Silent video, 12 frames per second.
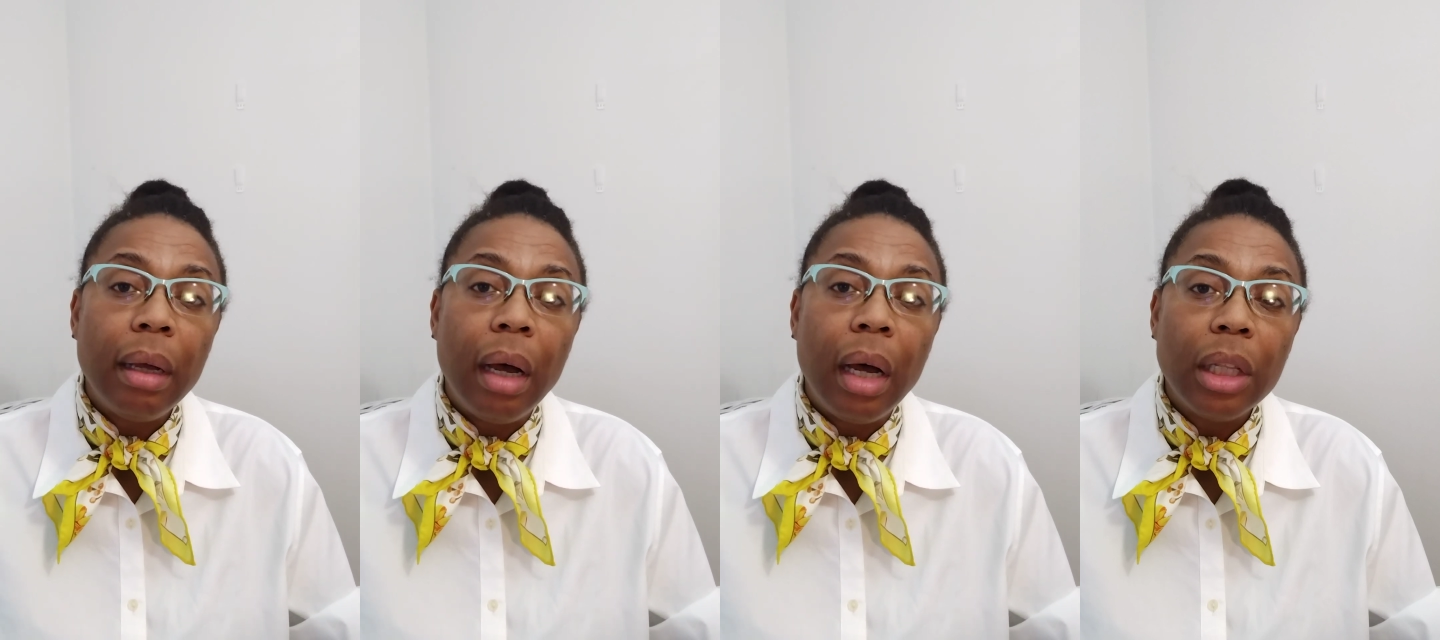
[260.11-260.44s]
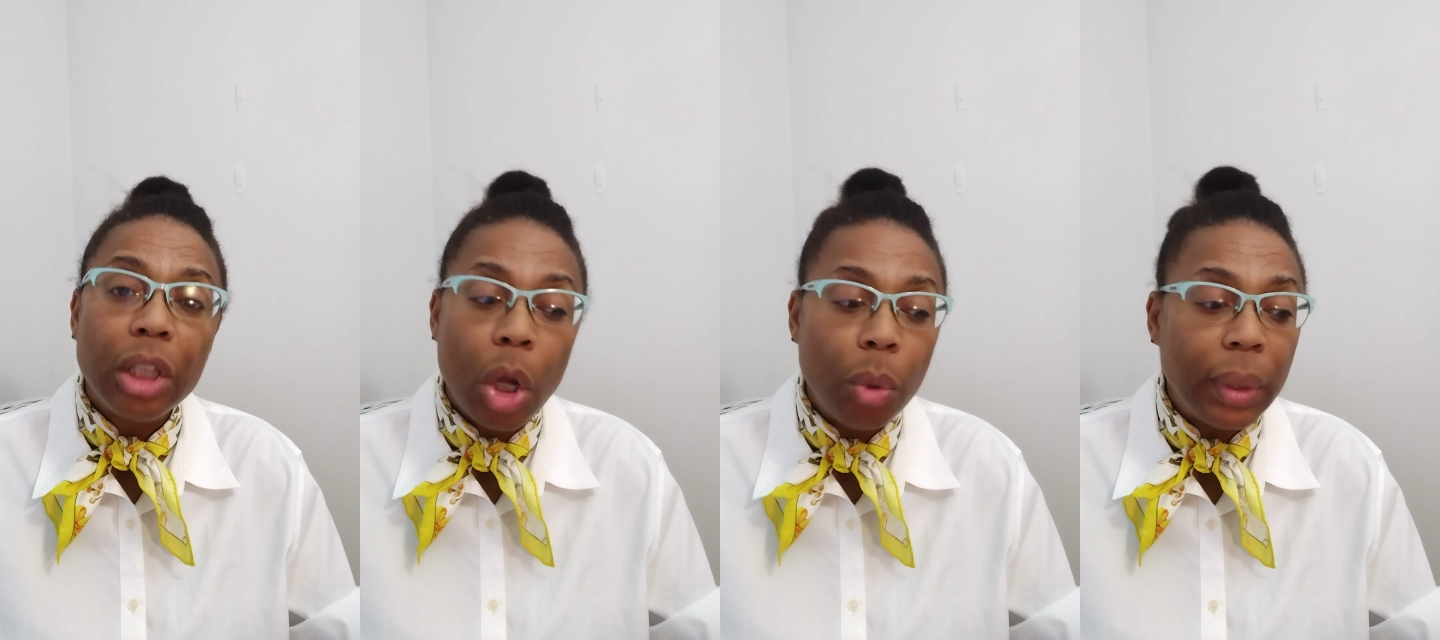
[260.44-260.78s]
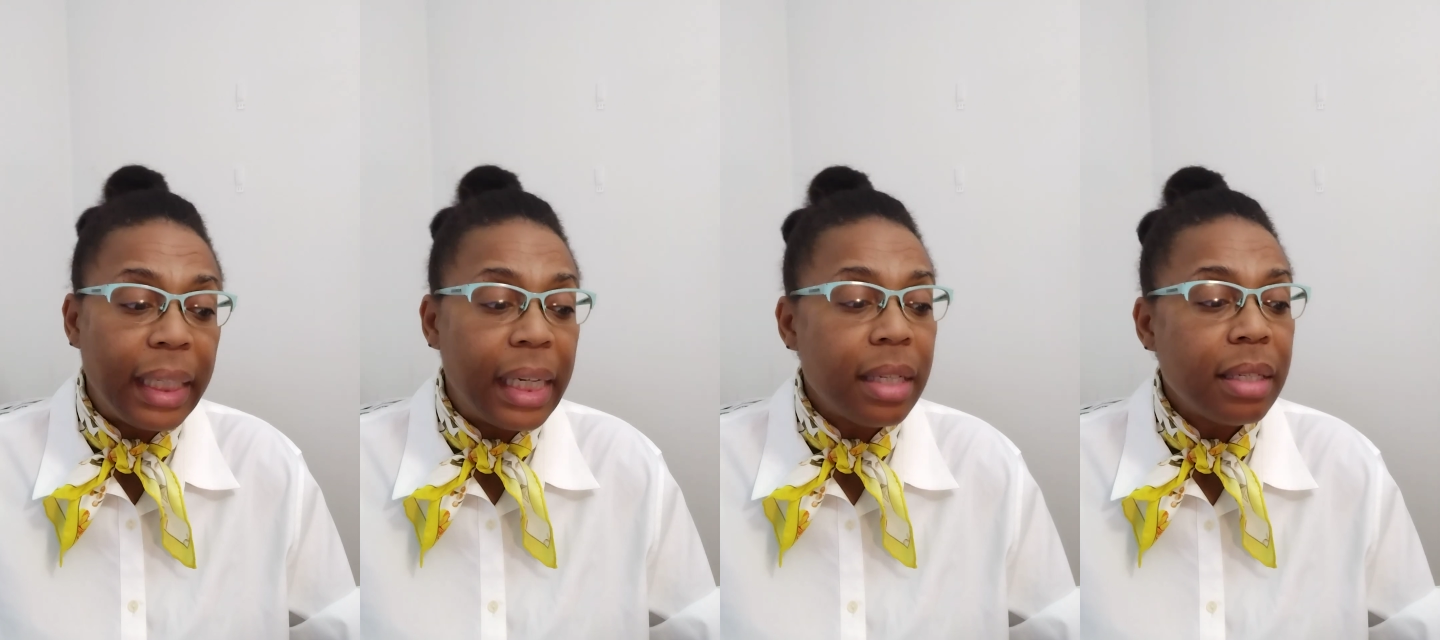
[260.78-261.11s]

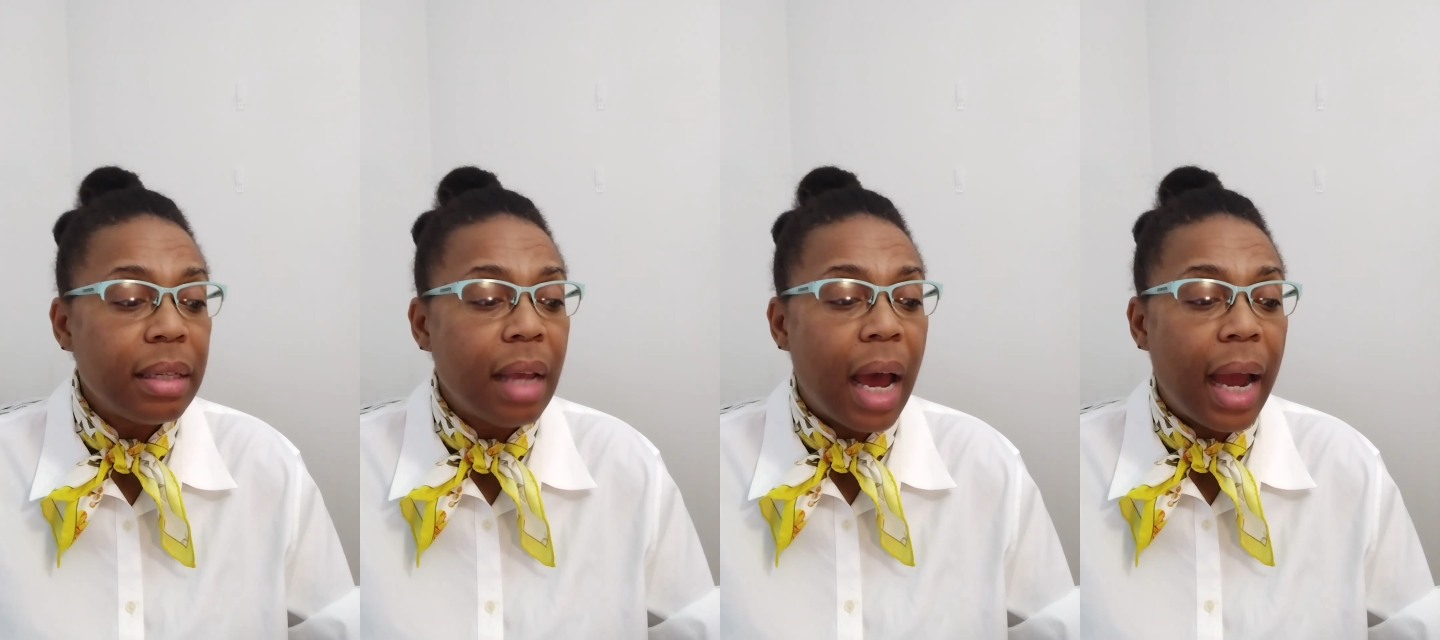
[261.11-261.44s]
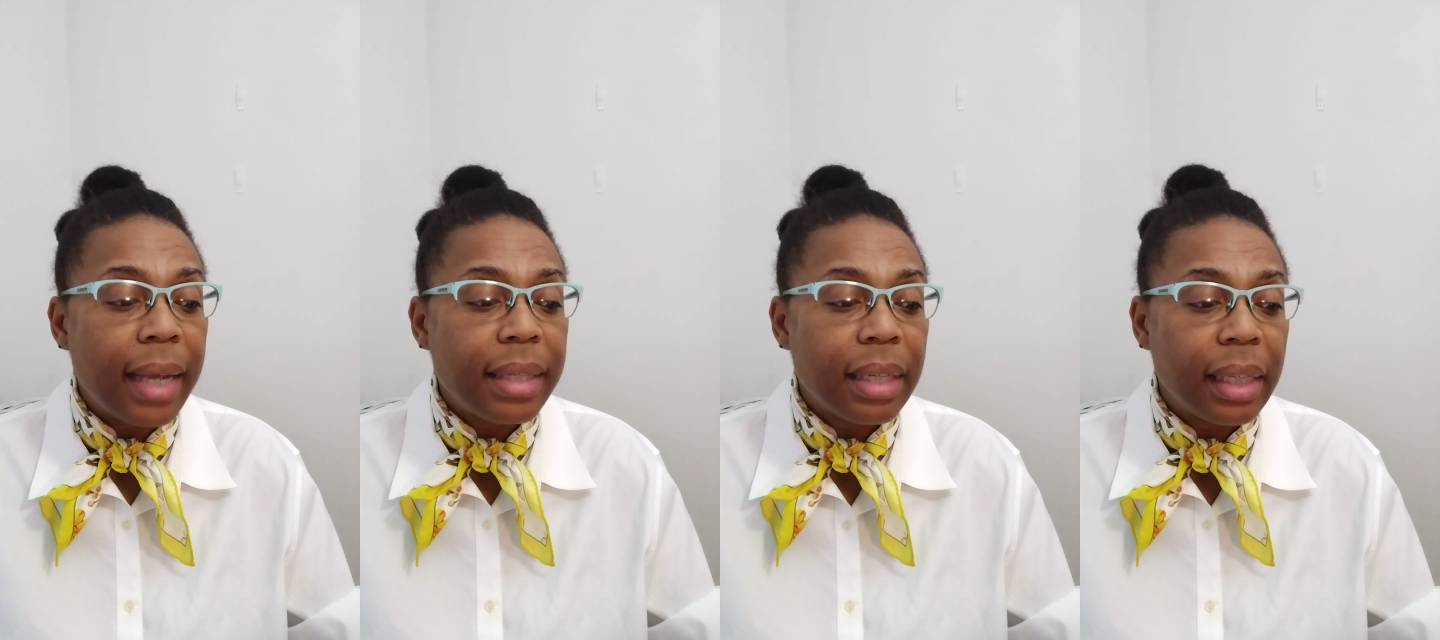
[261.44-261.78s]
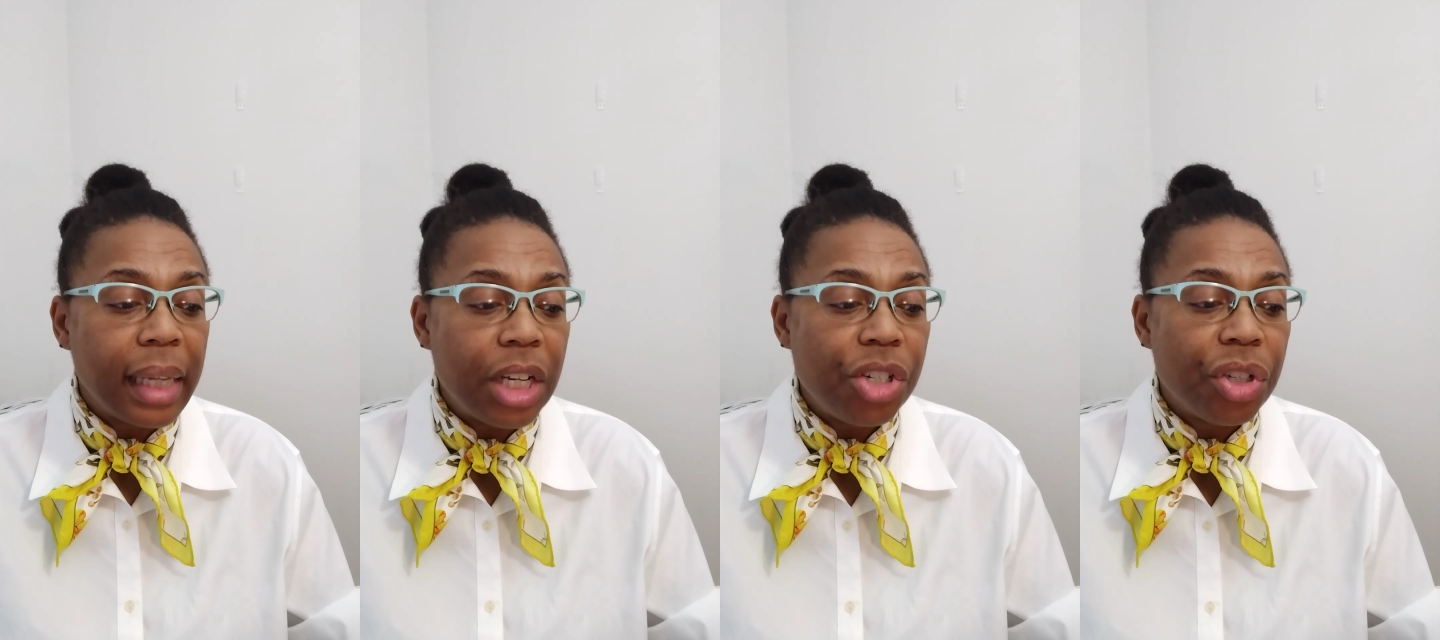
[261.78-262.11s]
loneliness,
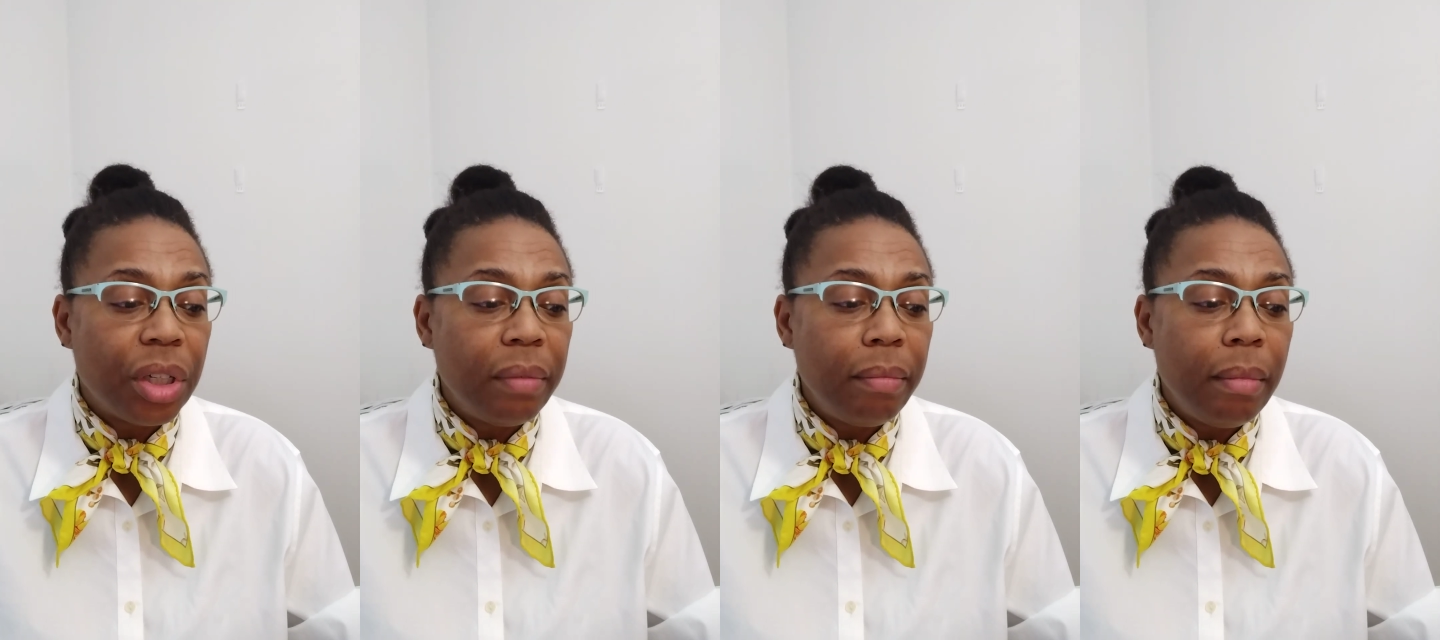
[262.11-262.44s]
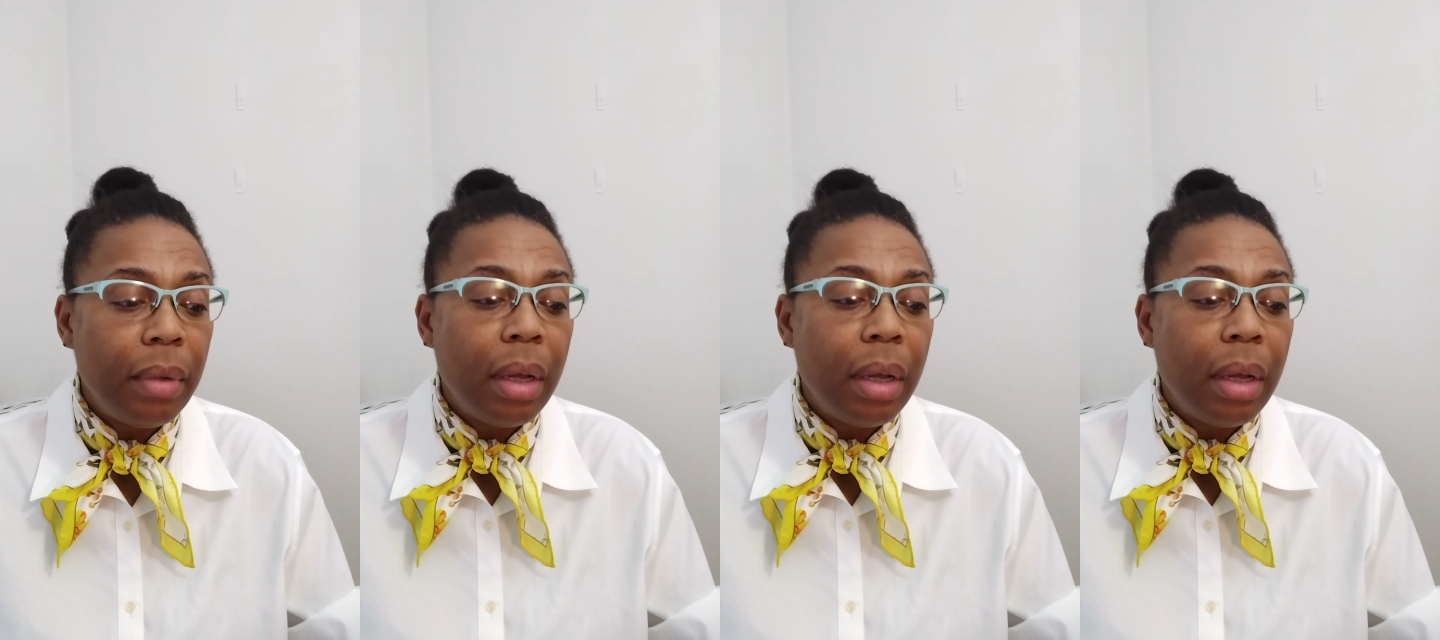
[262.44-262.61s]
isolation,